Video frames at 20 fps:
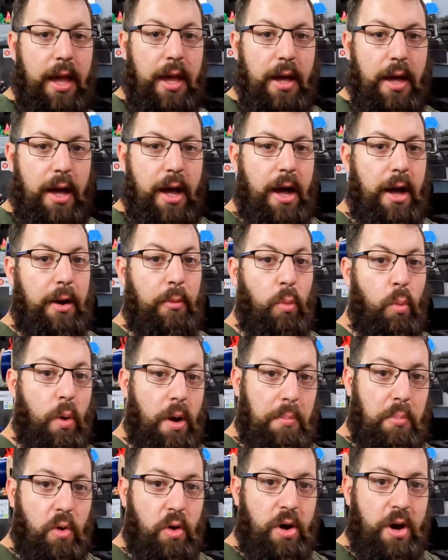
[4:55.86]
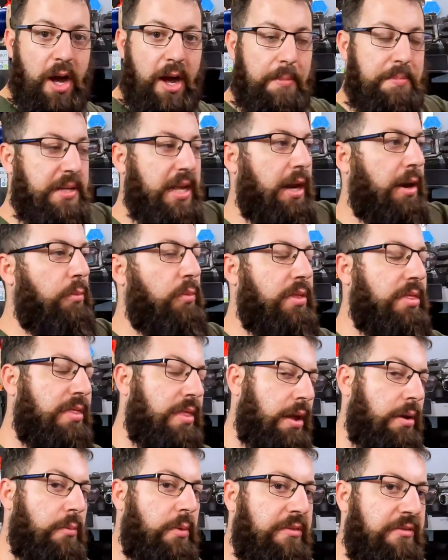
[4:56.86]
hey, one more update. We
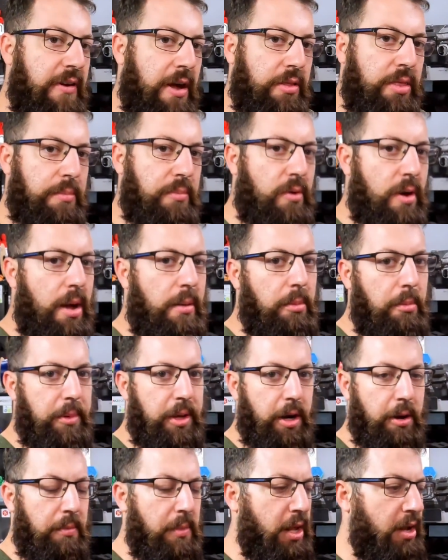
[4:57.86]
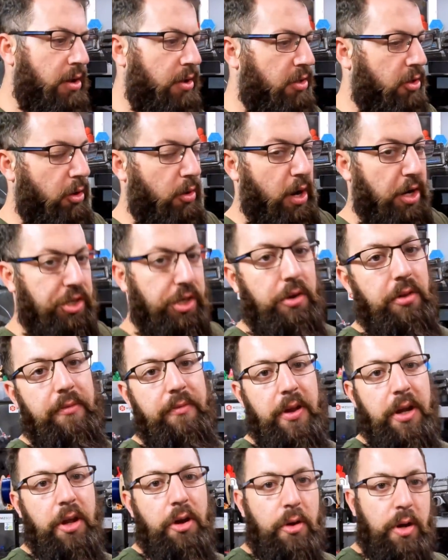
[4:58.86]
think we found the problem here. So I shared the
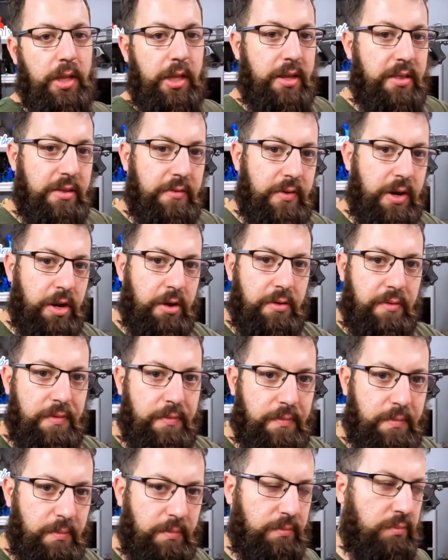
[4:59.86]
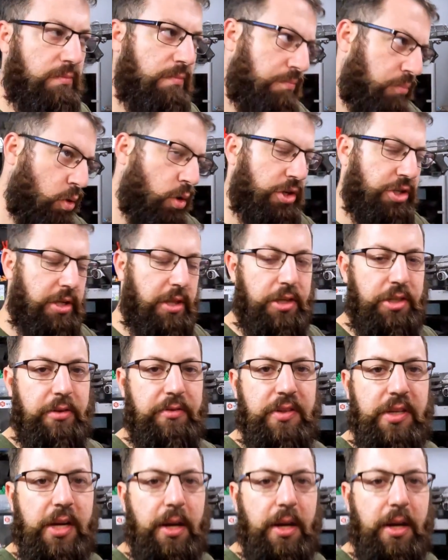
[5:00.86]
video, at least the video portion that you've